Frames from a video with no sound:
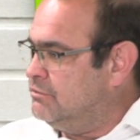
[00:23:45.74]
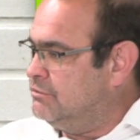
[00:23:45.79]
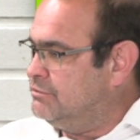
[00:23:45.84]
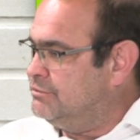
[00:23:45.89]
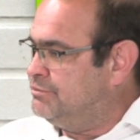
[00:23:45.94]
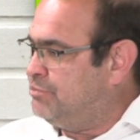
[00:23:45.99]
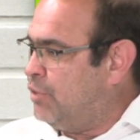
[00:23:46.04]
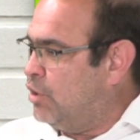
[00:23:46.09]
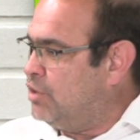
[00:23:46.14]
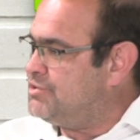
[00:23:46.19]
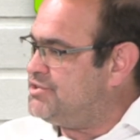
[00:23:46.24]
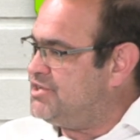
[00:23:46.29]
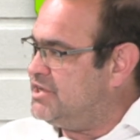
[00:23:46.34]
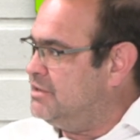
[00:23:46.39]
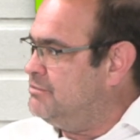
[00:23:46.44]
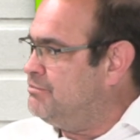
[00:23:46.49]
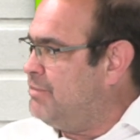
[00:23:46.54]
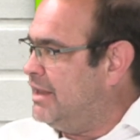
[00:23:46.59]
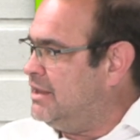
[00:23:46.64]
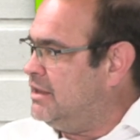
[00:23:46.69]
policy
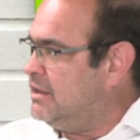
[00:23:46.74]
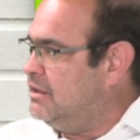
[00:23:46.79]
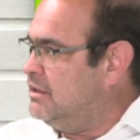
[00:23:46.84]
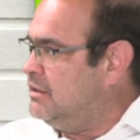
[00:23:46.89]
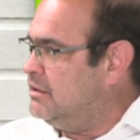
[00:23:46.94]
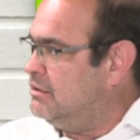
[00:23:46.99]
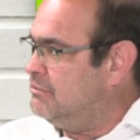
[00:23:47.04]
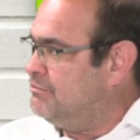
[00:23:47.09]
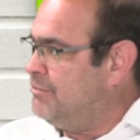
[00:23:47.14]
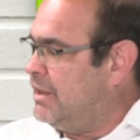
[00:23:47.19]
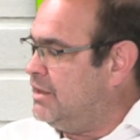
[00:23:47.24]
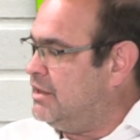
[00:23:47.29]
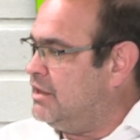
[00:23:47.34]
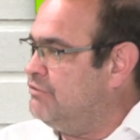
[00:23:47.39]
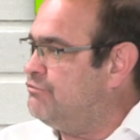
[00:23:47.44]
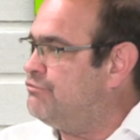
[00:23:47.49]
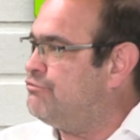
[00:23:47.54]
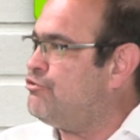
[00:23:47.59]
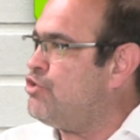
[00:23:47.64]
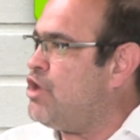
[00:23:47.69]
making
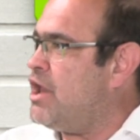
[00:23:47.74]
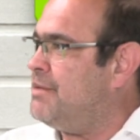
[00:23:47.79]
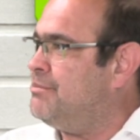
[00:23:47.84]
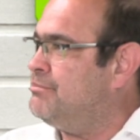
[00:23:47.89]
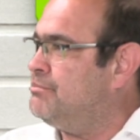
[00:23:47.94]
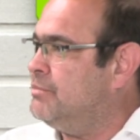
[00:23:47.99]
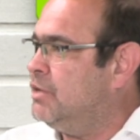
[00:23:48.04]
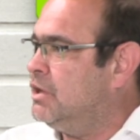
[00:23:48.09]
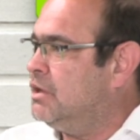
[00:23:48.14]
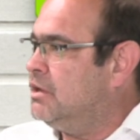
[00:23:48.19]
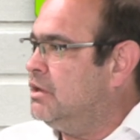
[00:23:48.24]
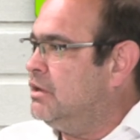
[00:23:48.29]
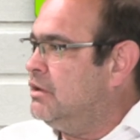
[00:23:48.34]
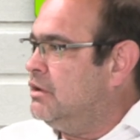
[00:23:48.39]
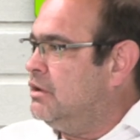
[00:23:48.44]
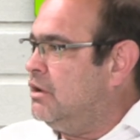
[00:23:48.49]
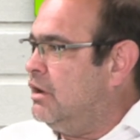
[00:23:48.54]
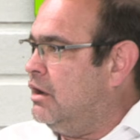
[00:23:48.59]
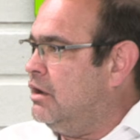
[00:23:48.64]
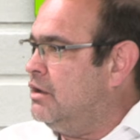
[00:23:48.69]
frame
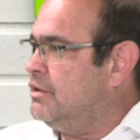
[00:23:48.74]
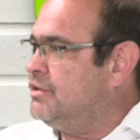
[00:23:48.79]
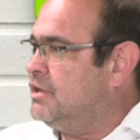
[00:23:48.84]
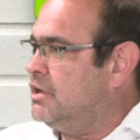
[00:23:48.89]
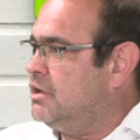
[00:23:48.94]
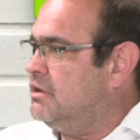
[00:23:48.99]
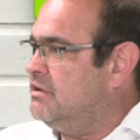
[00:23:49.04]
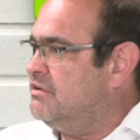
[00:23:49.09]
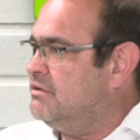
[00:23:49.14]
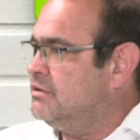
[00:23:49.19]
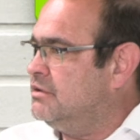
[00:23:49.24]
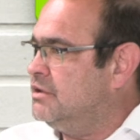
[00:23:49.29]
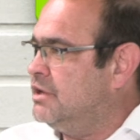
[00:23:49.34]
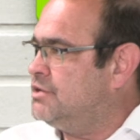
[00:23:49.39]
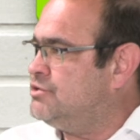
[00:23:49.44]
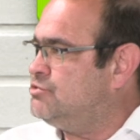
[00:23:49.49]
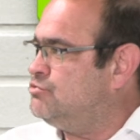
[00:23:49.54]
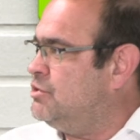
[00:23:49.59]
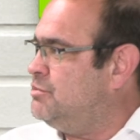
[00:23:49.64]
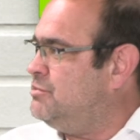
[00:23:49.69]
are the
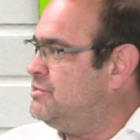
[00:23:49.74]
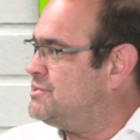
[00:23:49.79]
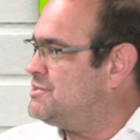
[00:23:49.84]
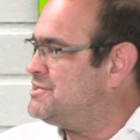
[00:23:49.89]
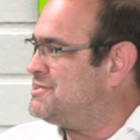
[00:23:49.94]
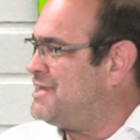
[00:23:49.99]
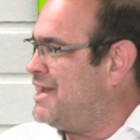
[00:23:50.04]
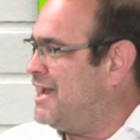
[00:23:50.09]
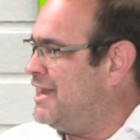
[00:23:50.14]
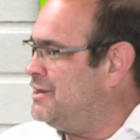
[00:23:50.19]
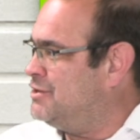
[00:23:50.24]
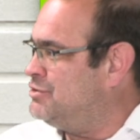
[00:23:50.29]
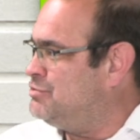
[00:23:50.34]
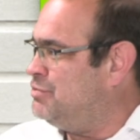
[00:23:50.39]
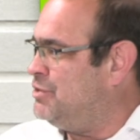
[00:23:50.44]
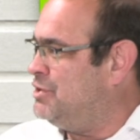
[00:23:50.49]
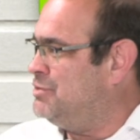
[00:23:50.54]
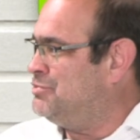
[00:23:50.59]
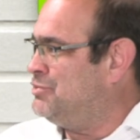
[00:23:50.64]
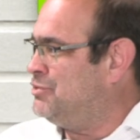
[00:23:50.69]
extremely silent
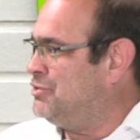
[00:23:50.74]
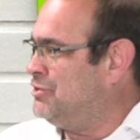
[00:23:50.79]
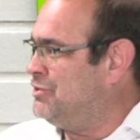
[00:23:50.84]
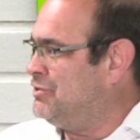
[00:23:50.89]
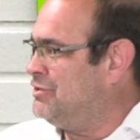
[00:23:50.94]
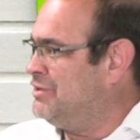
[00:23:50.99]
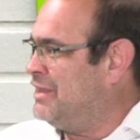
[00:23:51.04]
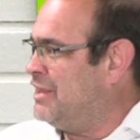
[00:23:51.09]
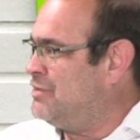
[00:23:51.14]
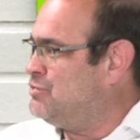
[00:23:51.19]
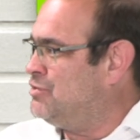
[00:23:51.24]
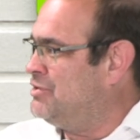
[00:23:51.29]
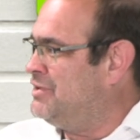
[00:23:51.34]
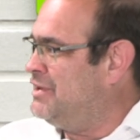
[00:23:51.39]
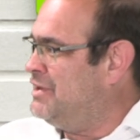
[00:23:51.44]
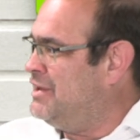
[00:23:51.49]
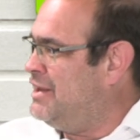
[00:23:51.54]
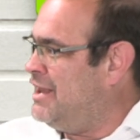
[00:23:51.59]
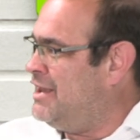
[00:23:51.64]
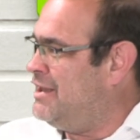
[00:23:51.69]
people that will
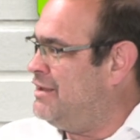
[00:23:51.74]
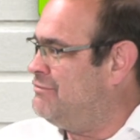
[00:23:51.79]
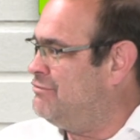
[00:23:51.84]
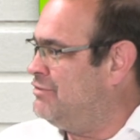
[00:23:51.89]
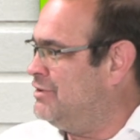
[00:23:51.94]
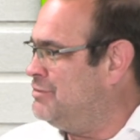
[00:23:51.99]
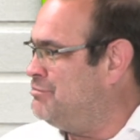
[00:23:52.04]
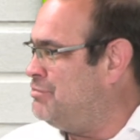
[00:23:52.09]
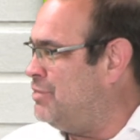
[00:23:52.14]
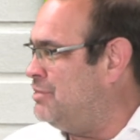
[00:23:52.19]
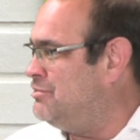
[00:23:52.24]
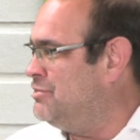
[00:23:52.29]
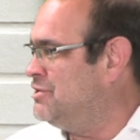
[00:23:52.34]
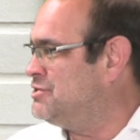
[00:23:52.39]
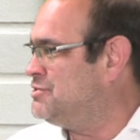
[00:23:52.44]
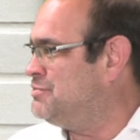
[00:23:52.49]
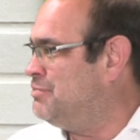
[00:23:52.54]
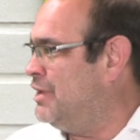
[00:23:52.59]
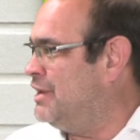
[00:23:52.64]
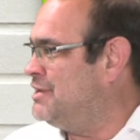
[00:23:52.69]
never in public
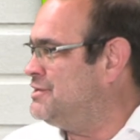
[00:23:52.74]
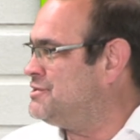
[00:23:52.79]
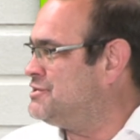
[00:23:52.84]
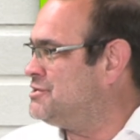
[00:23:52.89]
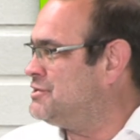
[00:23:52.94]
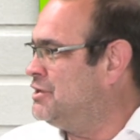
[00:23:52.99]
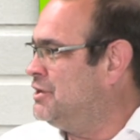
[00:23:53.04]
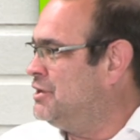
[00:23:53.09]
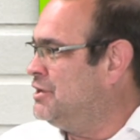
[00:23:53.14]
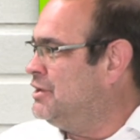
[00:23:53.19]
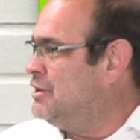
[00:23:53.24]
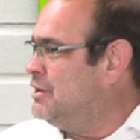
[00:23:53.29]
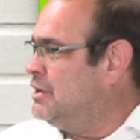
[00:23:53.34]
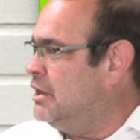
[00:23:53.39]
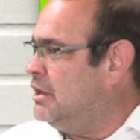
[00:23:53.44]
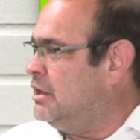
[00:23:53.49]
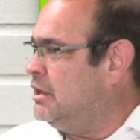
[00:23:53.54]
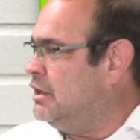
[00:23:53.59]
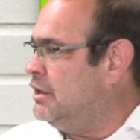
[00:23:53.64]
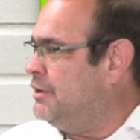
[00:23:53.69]
space
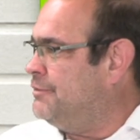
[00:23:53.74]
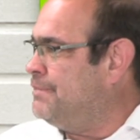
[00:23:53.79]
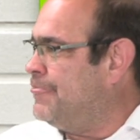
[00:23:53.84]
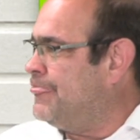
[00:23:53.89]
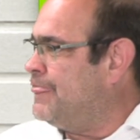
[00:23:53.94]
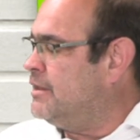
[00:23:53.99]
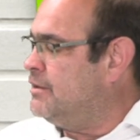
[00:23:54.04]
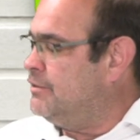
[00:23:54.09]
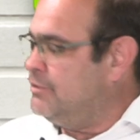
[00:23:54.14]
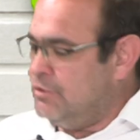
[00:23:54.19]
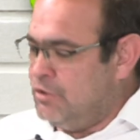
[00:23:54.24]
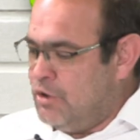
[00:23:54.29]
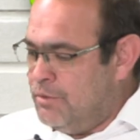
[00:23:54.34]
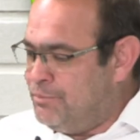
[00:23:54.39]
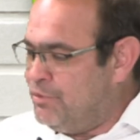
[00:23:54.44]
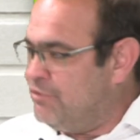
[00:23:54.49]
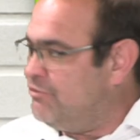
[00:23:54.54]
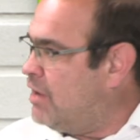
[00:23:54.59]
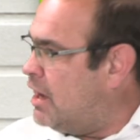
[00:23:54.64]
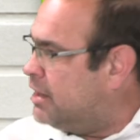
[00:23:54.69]

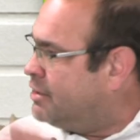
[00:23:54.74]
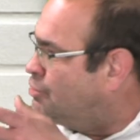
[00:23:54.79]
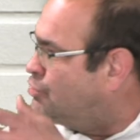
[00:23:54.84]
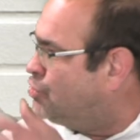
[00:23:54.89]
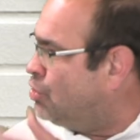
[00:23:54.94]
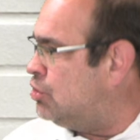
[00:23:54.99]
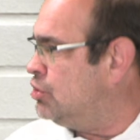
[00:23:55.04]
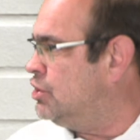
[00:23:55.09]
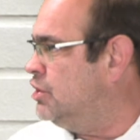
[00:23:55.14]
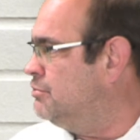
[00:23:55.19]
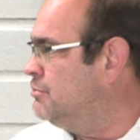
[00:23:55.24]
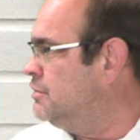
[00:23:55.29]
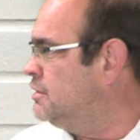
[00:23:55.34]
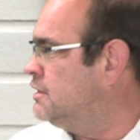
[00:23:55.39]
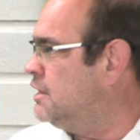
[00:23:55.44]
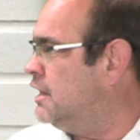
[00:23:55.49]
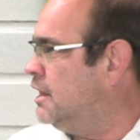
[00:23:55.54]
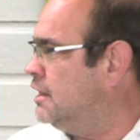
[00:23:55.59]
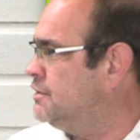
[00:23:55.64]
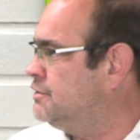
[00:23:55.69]
provide a
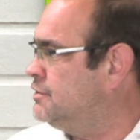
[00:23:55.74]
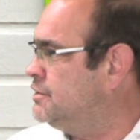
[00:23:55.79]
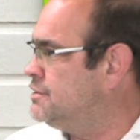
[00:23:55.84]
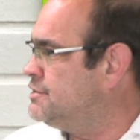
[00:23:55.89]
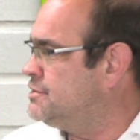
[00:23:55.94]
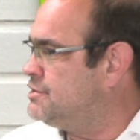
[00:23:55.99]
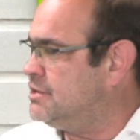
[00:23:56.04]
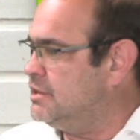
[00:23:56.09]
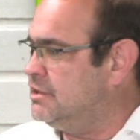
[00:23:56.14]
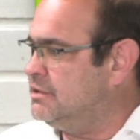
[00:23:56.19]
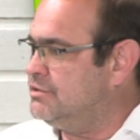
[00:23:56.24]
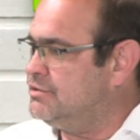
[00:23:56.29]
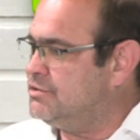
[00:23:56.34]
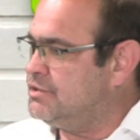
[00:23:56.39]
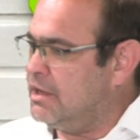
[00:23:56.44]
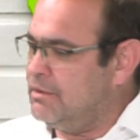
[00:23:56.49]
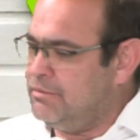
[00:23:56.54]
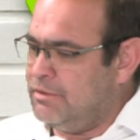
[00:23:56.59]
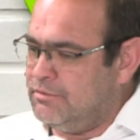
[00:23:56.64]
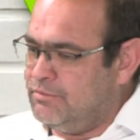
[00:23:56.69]
document like this and
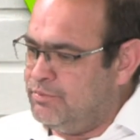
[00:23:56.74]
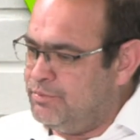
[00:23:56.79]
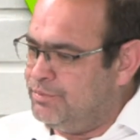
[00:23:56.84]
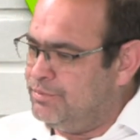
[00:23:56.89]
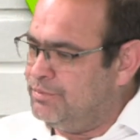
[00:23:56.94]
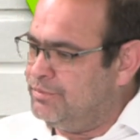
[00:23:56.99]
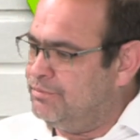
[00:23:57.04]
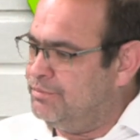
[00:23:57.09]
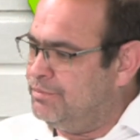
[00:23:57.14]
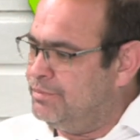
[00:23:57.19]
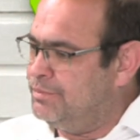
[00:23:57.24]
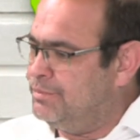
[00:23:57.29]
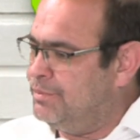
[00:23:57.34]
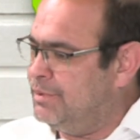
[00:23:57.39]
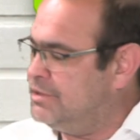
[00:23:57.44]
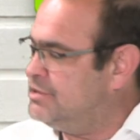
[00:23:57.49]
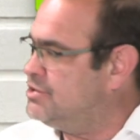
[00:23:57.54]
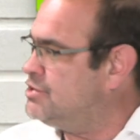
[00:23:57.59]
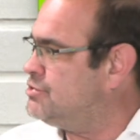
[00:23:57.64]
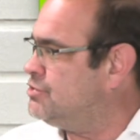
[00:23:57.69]
say,
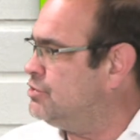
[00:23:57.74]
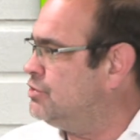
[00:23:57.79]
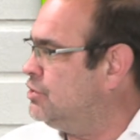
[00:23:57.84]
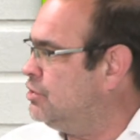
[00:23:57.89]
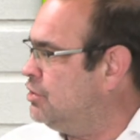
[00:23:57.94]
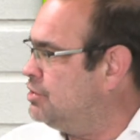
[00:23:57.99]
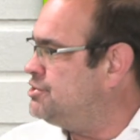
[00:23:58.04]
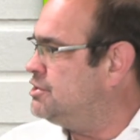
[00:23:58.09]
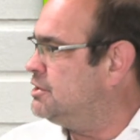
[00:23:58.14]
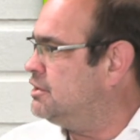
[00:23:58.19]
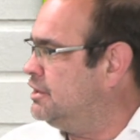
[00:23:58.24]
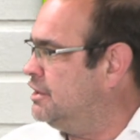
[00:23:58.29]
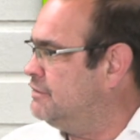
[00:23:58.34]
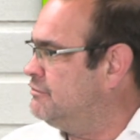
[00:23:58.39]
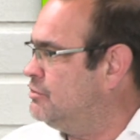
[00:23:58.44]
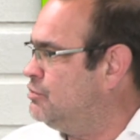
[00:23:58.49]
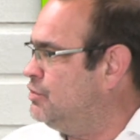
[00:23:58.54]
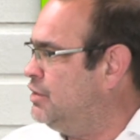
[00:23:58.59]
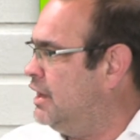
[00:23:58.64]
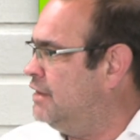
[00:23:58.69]
but just on a logical
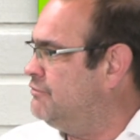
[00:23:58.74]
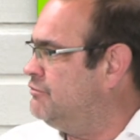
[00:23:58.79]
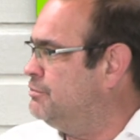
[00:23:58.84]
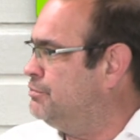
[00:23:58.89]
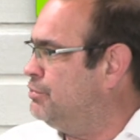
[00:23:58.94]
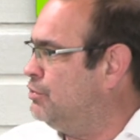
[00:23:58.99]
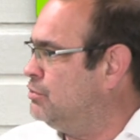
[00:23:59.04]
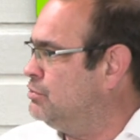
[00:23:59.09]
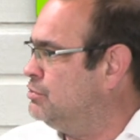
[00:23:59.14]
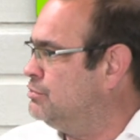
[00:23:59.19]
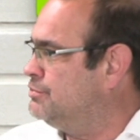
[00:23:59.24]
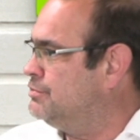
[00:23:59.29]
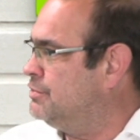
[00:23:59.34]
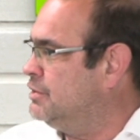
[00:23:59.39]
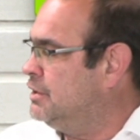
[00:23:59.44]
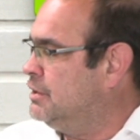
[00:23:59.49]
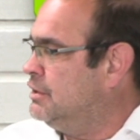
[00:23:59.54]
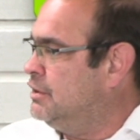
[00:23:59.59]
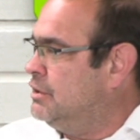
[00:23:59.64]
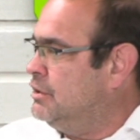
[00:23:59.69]
level we have a problem
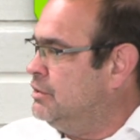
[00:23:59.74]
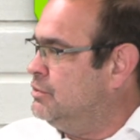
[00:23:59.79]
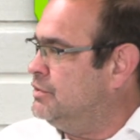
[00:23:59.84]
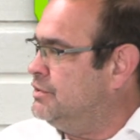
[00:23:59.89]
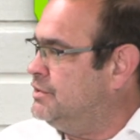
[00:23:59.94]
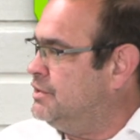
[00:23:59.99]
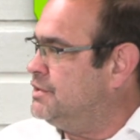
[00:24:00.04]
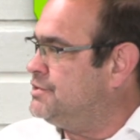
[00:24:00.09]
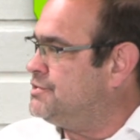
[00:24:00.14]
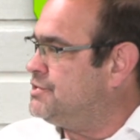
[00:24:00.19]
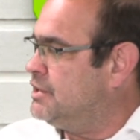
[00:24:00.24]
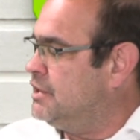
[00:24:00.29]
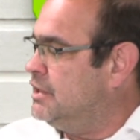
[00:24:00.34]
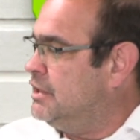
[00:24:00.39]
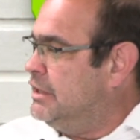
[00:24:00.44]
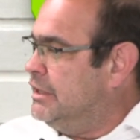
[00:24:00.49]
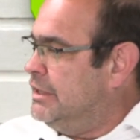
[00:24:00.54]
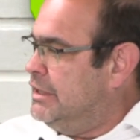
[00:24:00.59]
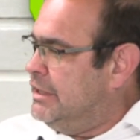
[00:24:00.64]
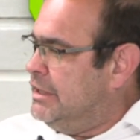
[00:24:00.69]
with this,
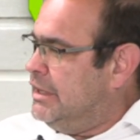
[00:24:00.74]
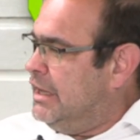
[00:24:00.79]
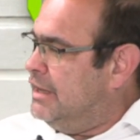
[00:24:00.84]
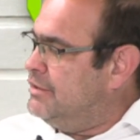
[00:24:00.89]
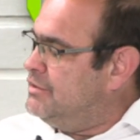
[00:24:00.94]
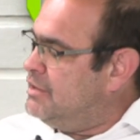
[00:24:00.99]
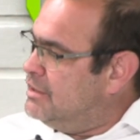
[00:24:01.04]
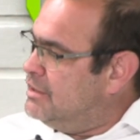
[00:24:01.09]
and